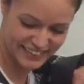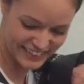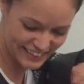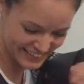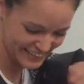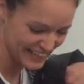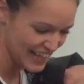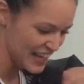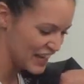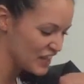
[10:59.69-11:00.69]

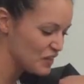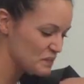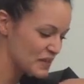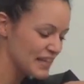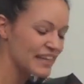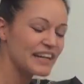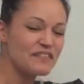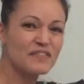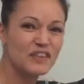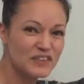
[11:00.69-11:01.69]

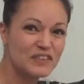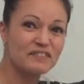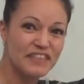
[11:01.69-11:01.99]
a future